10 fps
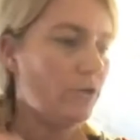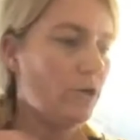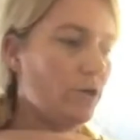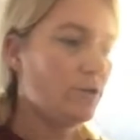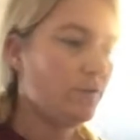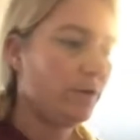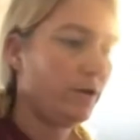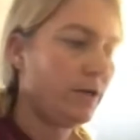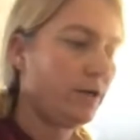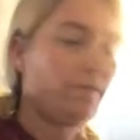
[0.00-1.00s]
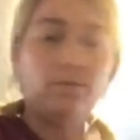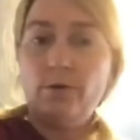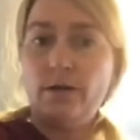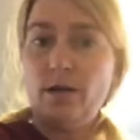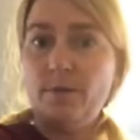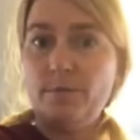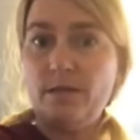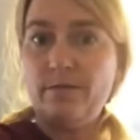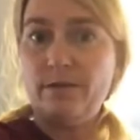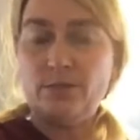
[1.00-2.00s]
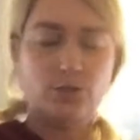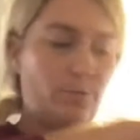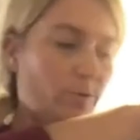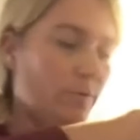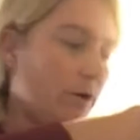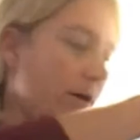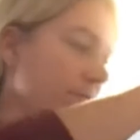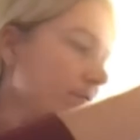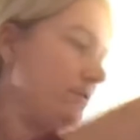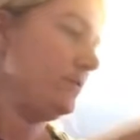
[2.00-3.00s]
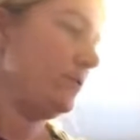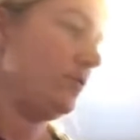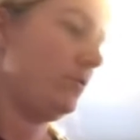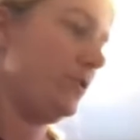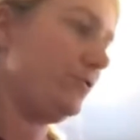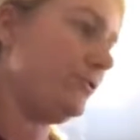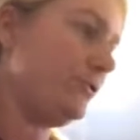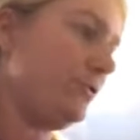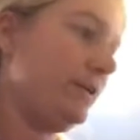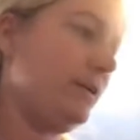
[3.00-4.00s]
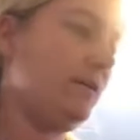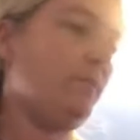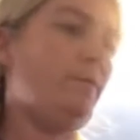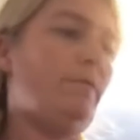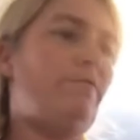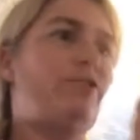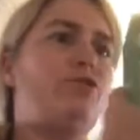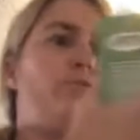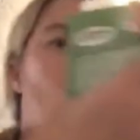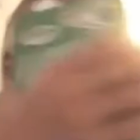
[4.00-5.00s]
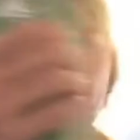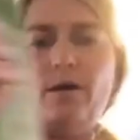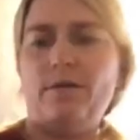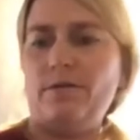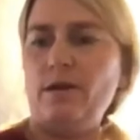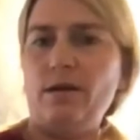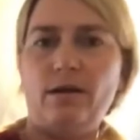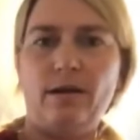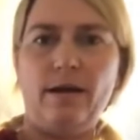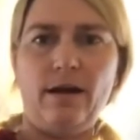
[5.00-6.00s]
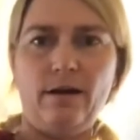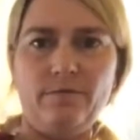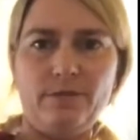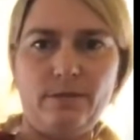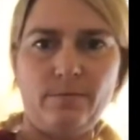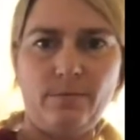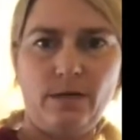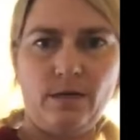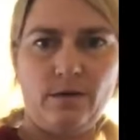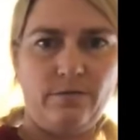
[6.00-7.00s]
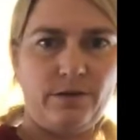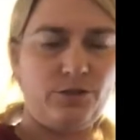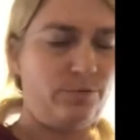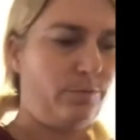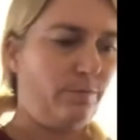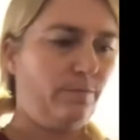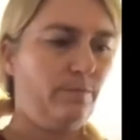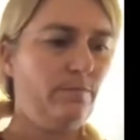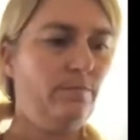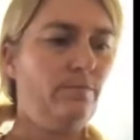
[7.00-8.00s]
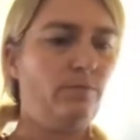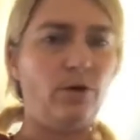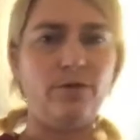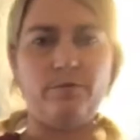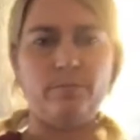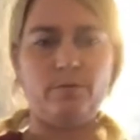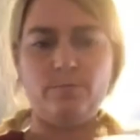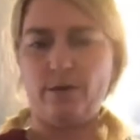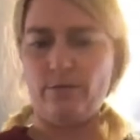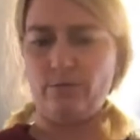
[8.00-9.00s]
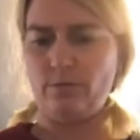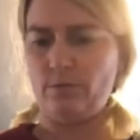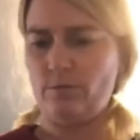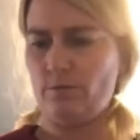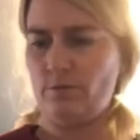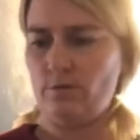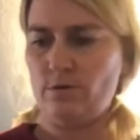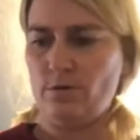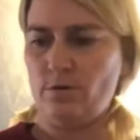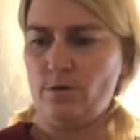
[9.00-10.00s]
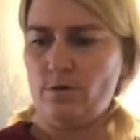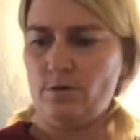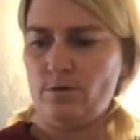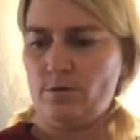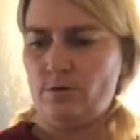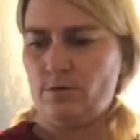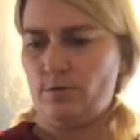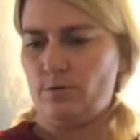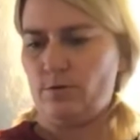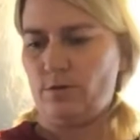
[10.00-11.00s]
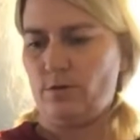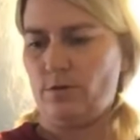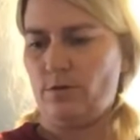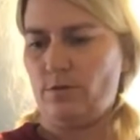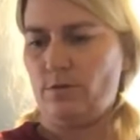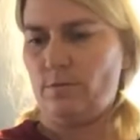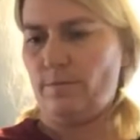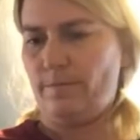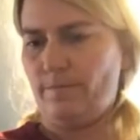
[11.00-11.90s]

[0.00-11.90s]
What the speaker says: it calls for 4 cups of vegetable broth, so low sodium vegetable broth, and I have some vegetable broth from Sprouts. So